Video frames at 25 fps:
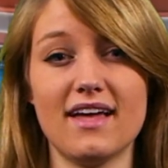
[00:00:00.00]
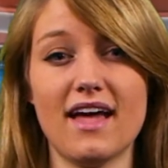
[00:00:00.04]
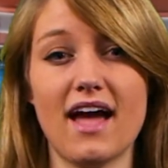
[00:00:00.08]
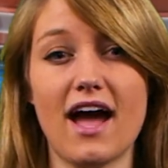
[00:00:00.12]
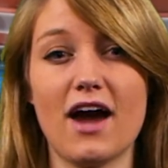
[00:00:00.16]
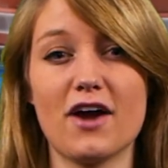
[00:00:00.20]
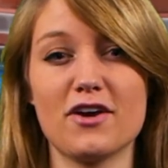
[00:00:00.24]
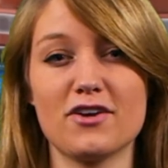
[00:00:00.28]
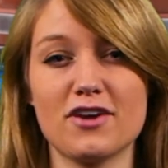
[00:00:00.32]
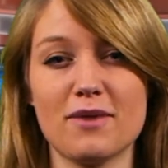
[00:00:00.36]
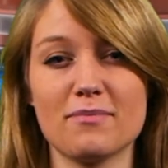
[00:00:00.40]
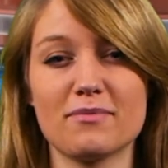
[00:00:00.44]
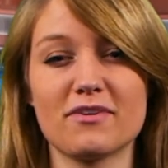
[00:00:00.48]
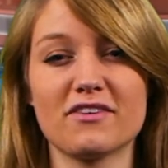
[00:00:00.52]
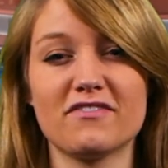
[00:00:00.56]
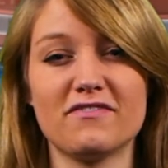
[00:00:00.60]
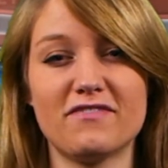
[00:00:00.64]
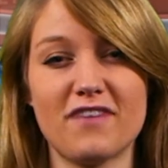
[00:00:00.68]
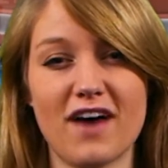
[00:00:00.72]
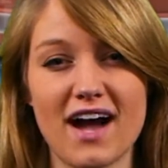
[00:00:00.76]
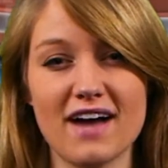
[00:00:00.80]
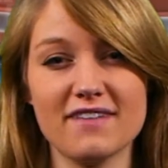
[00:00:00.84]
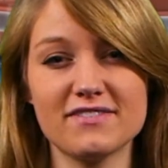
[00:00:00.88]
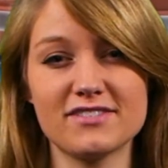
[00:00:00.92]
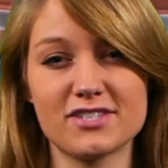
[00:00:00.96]
Our number
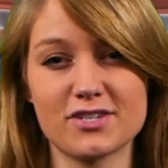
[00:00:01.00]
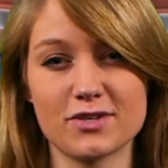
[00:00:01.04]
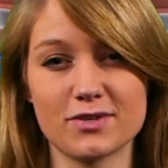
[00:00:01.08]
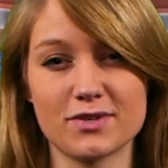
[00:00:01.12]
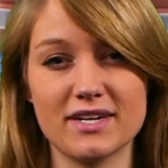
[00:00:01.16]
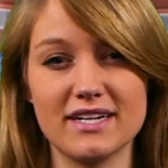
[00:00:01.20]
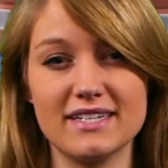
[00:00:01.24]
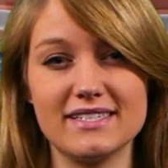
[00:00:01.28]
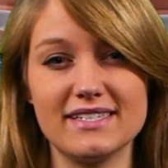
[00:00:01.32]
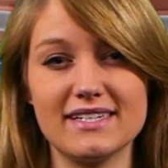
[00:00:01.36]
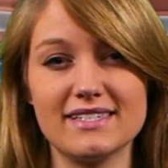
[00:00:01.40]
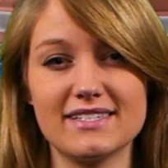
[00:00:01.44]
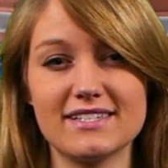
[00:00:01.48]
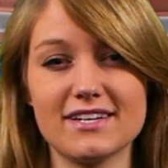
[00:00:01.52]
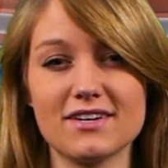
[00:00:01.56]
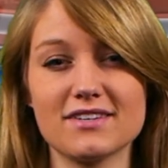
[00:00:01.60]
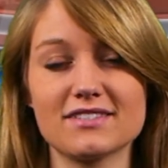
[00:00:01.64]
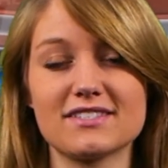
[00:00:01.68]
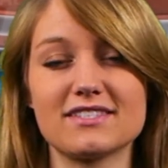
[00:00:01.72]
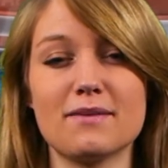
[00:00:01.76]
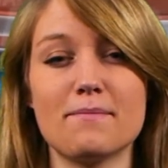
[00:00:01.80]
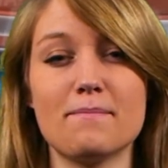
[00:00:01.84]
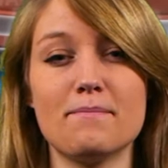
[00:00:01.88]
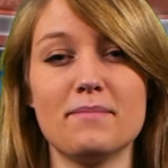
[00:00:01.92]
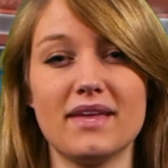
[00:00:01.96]
5 story
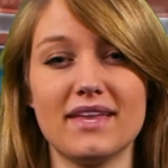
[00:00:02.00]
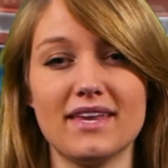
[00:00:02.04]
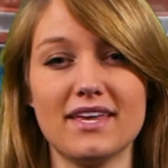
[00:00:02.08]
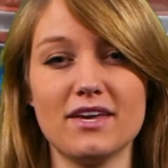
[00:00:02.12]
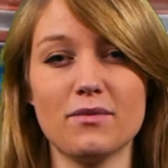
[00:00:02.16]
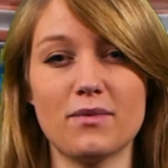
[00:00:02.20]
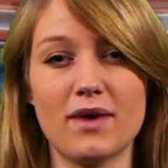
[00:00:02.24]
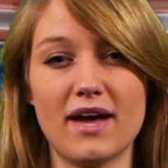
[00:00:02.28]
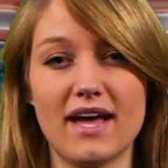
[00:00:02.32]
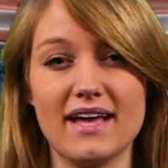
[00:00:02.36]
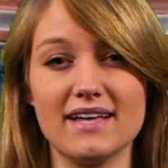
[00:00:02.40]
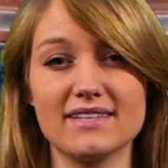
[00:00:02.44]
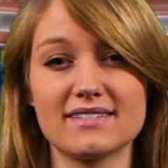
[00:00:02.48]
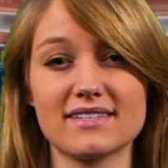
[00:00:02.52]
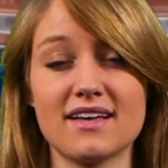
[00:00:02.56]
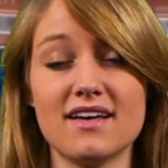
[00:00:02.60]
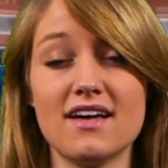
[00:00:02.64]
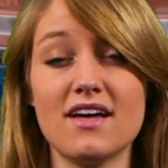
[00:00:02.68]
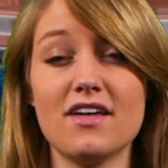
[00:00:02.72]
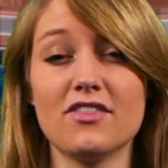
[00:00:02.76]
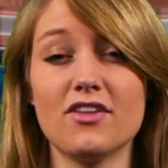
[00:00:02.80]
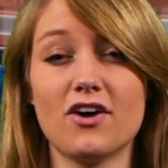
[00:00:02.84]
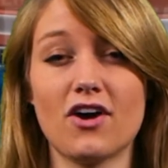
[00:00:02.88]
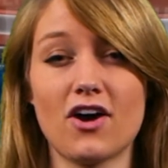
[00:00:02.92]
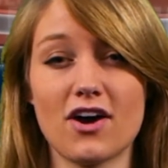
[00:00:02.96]
details the many ways
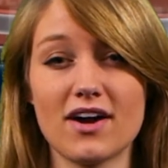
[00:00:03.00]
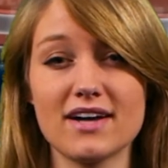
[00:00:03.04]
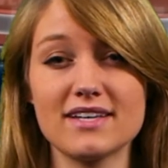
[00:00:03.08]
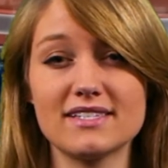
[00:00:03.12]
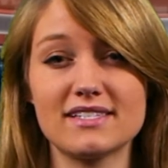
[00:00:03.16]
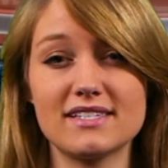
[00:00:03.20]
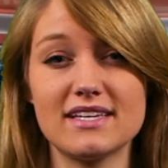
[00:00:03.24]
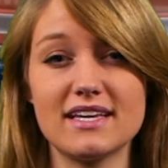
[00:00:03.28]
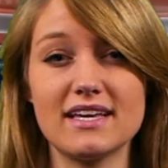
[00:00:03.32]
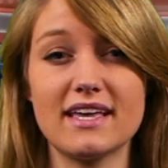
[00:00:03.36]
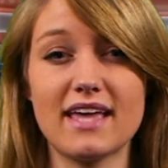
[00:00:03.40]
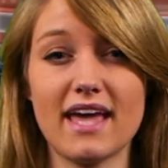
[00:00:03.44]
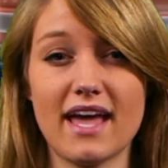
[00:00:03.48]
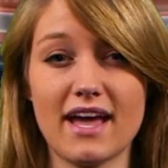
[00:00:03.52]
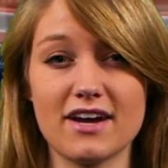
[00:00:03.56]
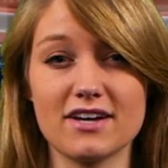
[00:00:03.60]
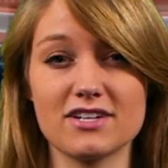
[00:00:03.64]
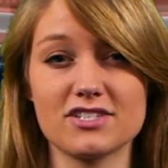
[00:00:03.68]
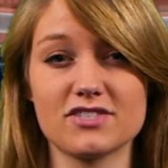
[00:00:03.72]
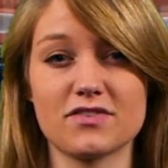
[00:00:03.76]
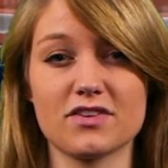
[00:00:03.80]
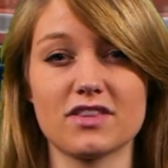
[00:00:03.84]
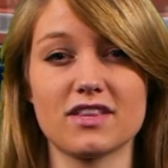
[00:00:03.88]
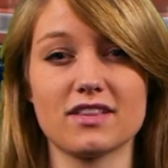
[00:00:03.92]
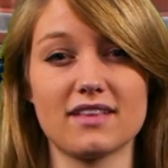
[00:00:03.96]
the RSD
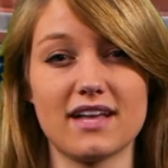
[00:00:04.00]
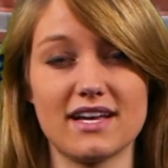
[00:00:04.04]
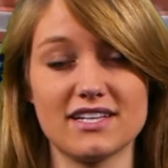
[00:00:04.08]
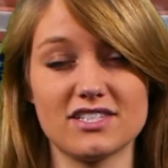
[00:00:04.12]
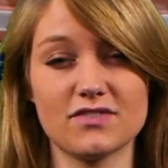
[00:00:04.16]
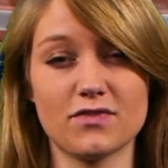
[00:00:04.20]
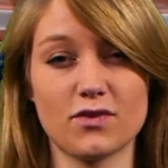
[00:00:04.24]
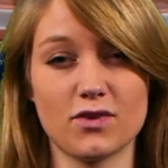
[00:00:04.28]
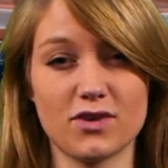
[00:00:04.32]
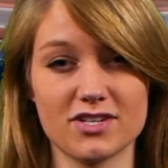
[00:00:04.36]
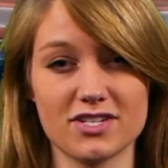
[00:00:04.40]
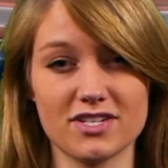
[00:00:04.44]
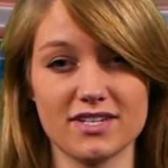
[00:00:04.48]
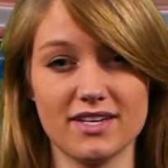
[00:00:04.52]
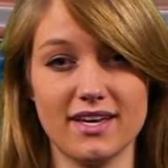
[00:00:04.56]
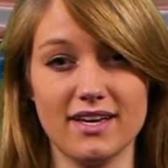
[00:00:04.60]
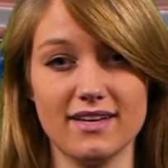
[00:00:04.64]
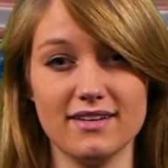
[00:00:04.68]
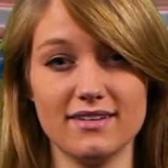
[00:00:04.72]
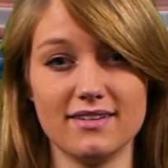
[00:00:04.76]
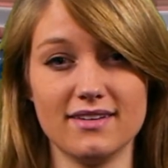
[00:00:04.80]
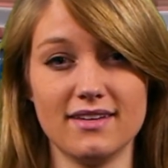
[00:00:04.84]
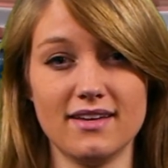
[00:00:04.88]
cares for the less fortunate.